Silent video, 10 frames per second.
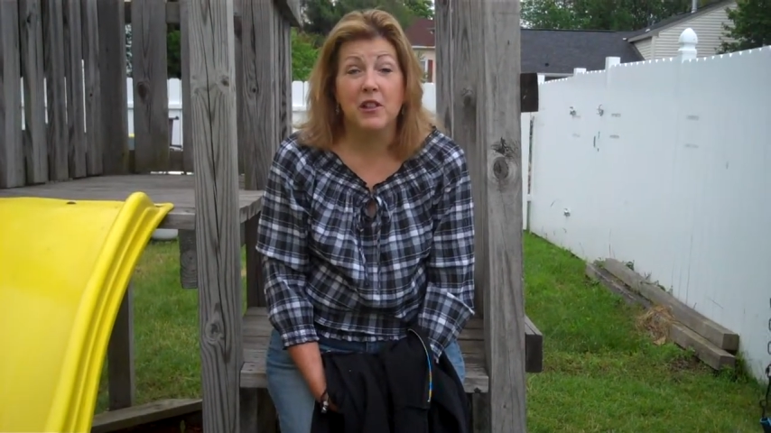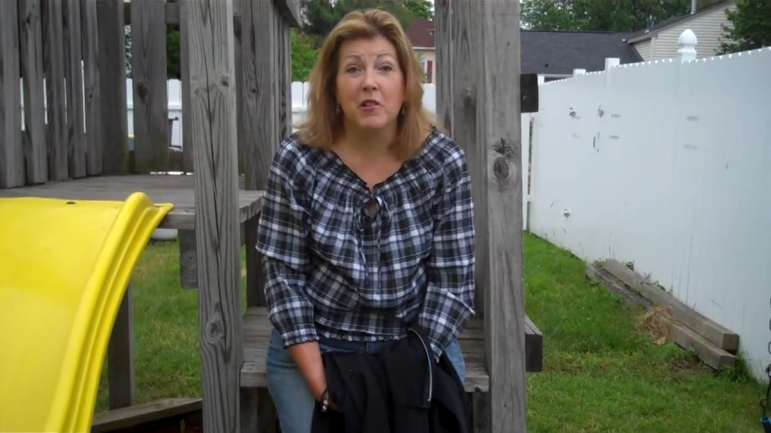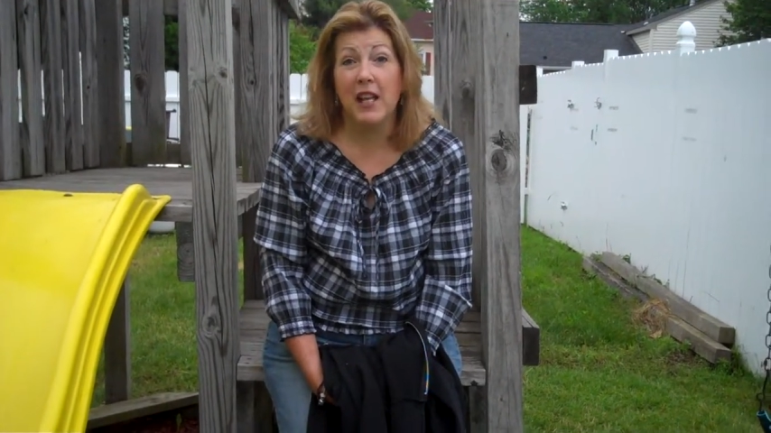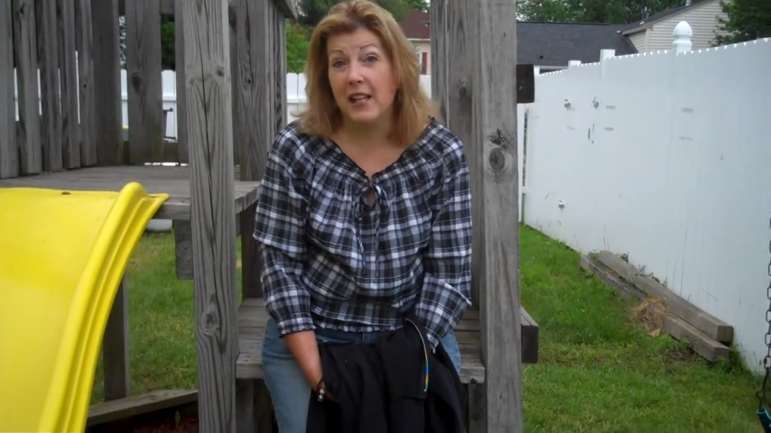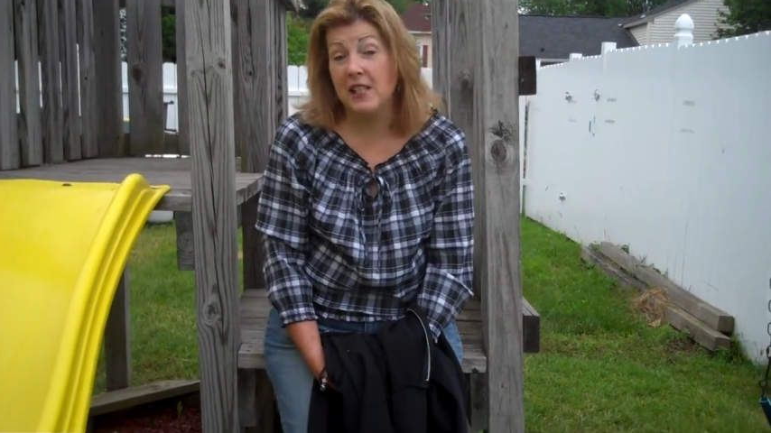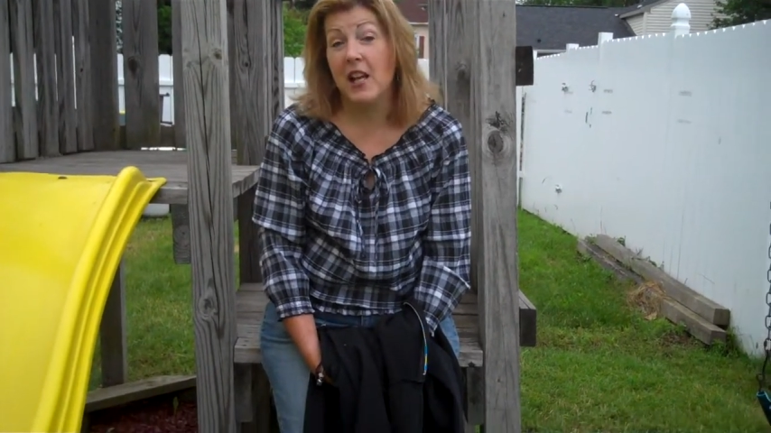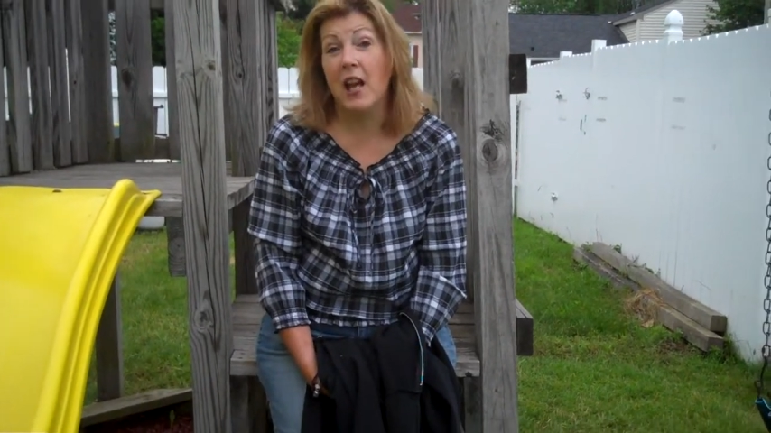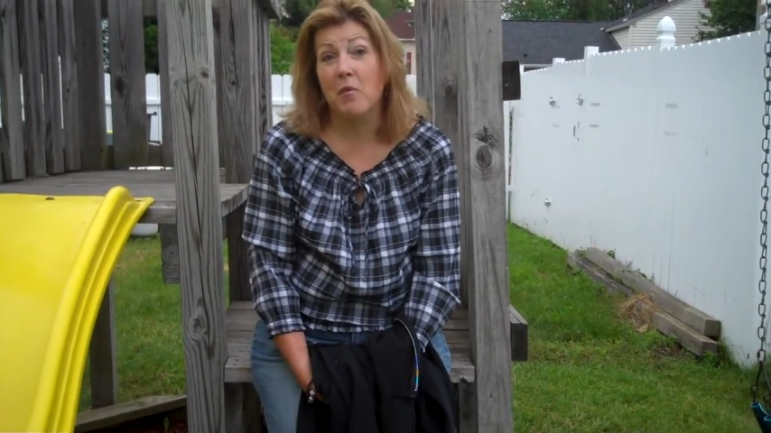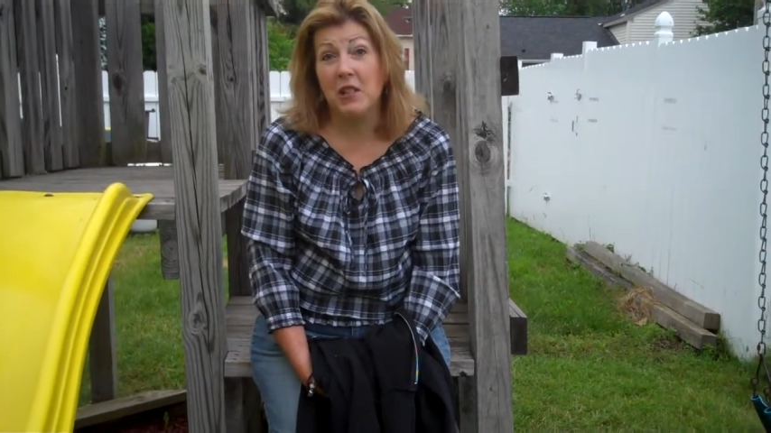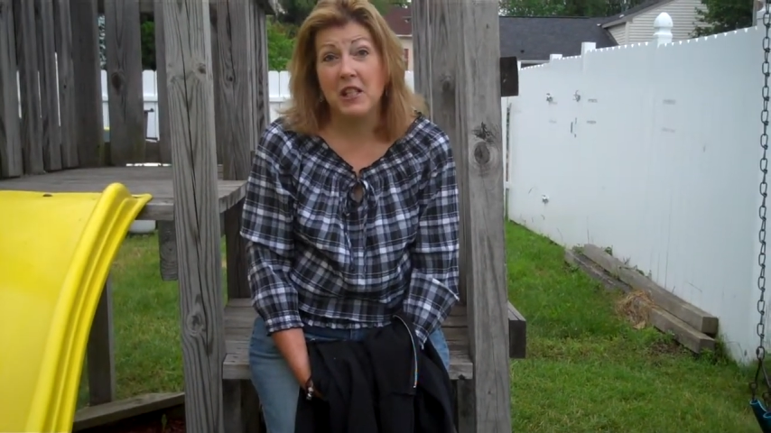you know, a lot of
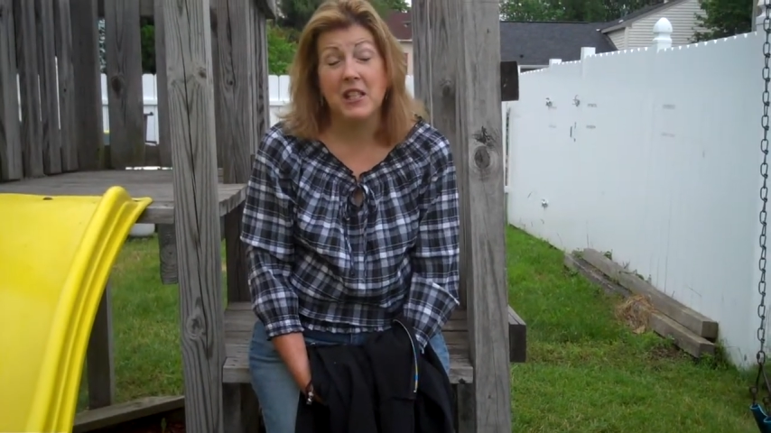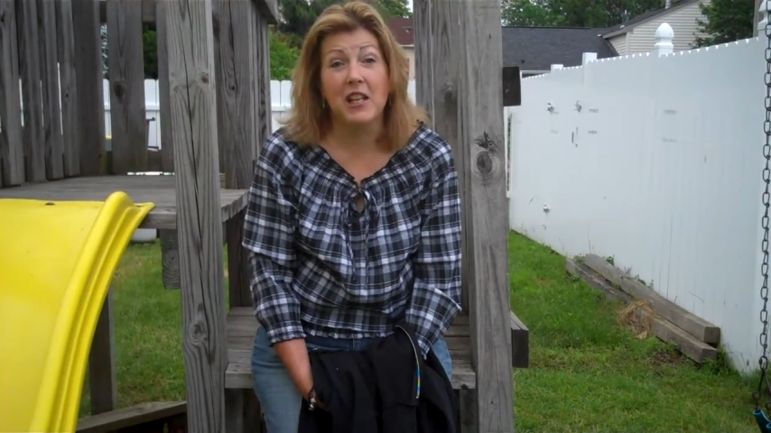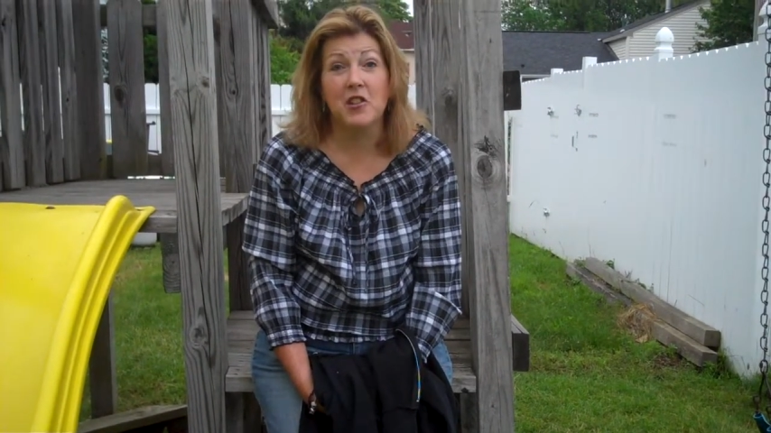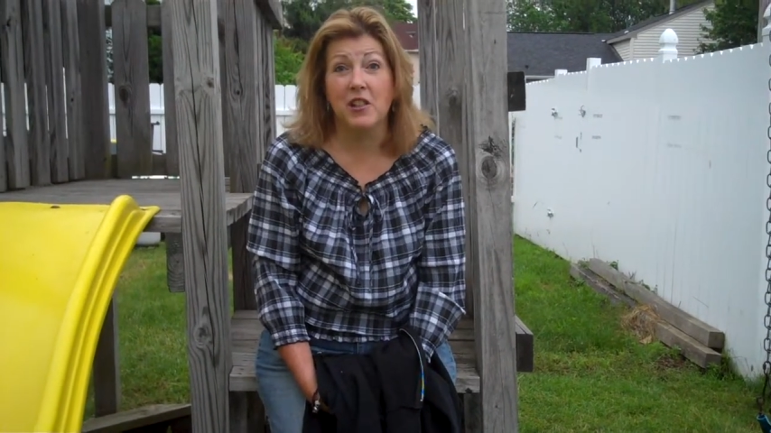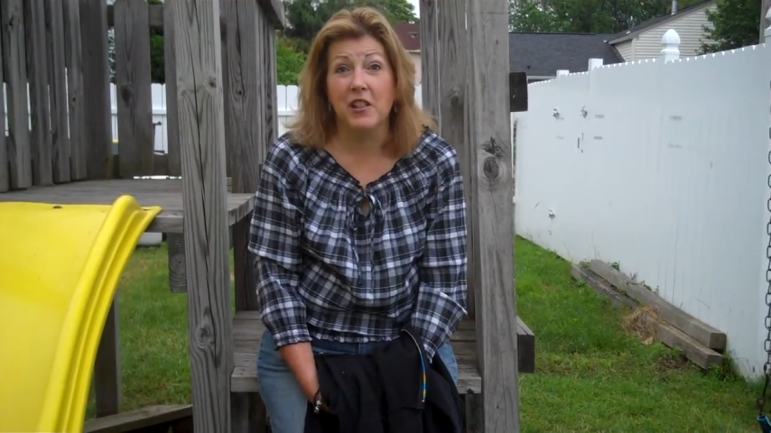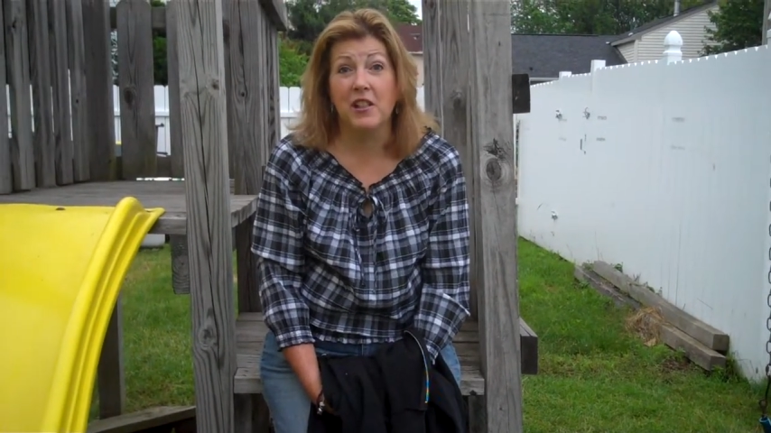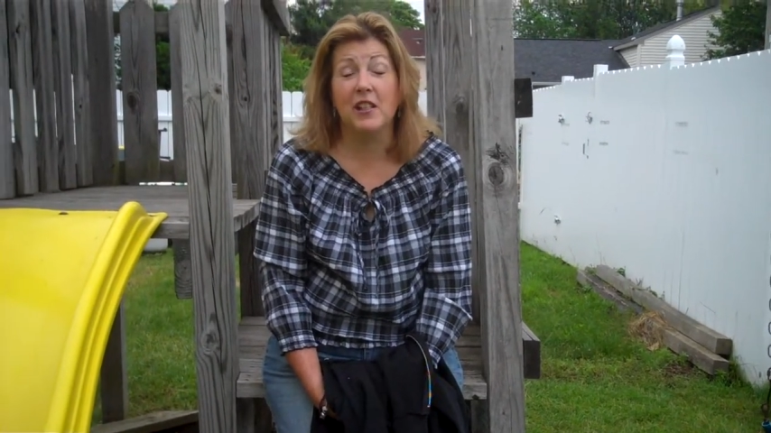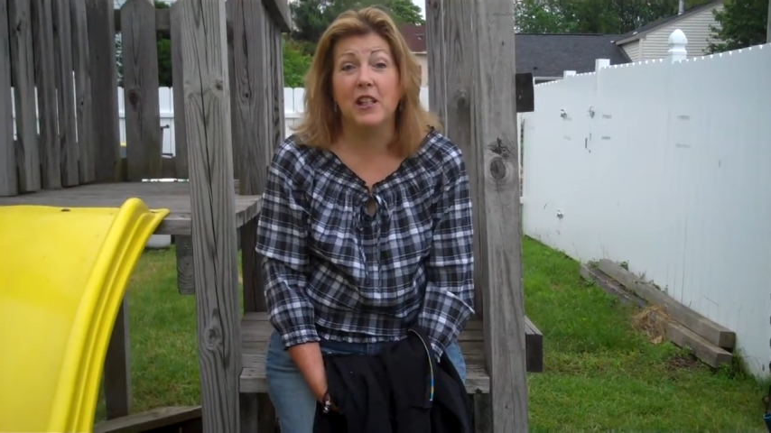time and the attention,